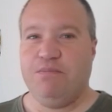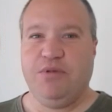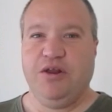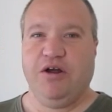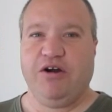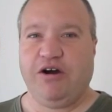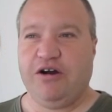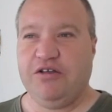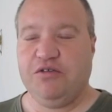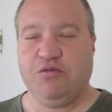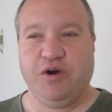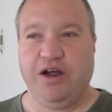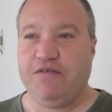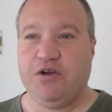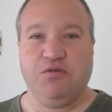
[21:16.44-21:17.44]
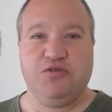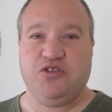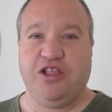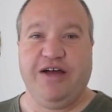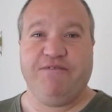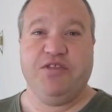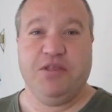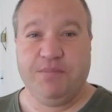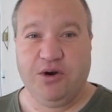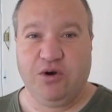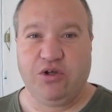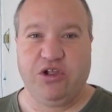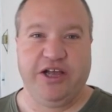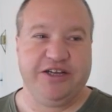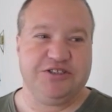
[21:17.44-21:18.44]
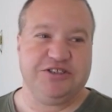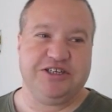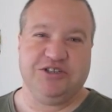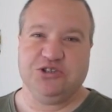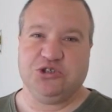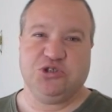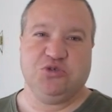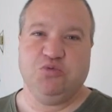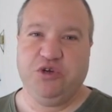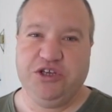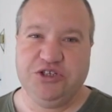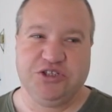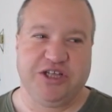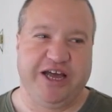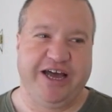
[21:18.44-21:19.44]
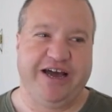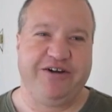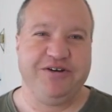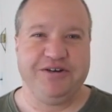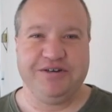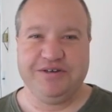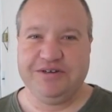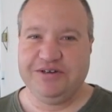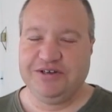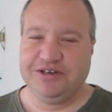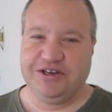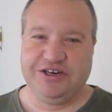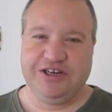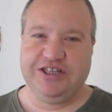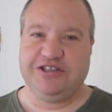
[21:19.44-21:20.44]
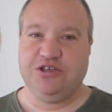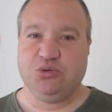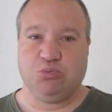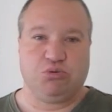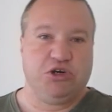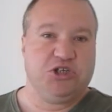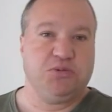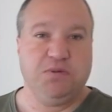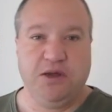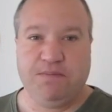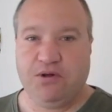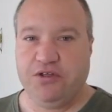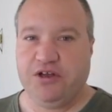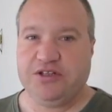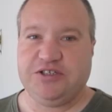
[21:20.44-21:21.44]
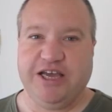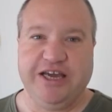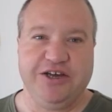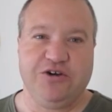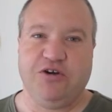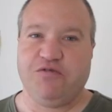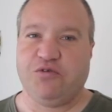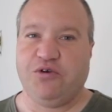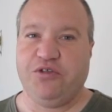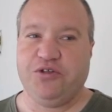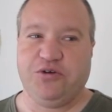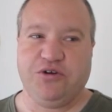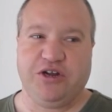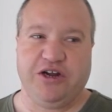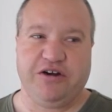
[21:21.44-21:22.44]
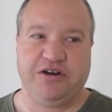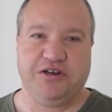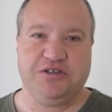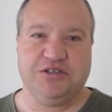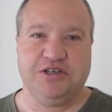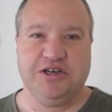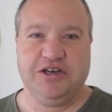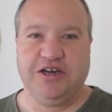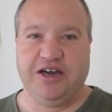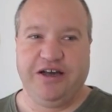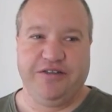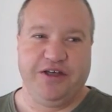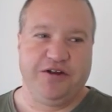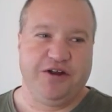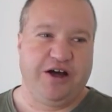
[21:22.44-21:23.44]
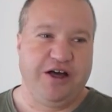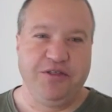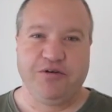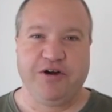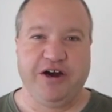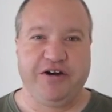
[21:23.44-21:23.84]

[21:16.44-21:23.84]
whatever is left of the middle class is getting squeezed out. You get these rich people that are taking over all the good areas, and then the other